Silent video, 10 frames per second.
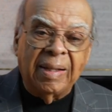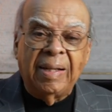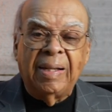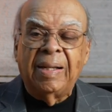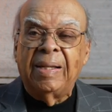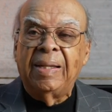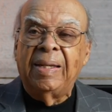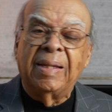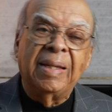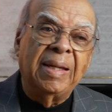Okay.
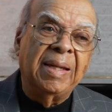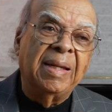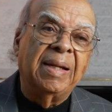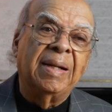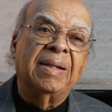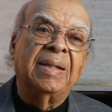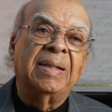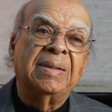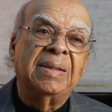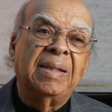Yeah, and and uh,
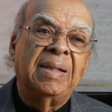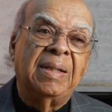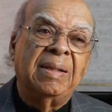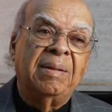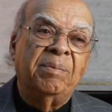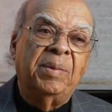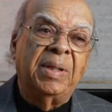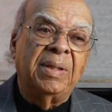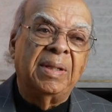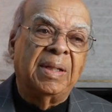uh
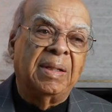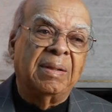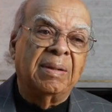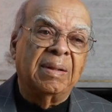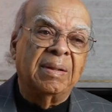but uh,